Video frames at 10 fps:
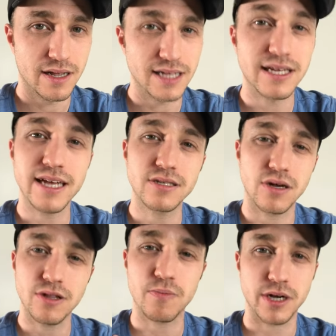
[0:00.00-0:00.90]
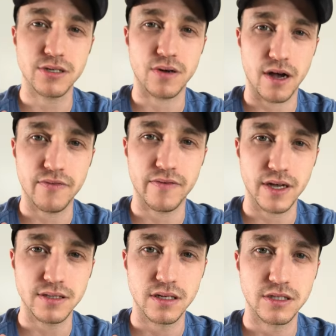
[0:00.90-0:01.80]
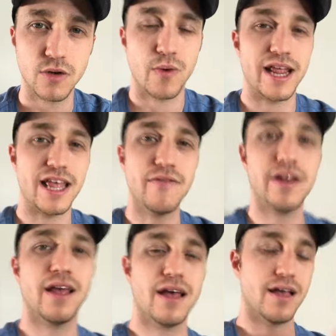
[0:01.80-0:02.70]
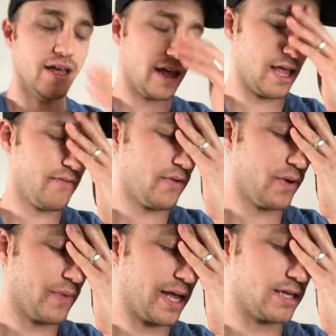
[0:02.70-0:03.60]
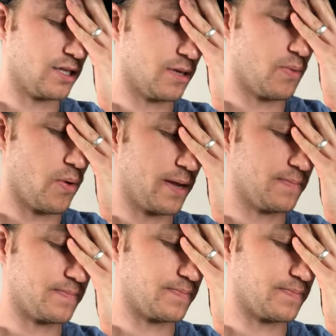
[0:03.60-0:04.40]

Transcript: It takes all the pressure off of us. So when even even when we get to the point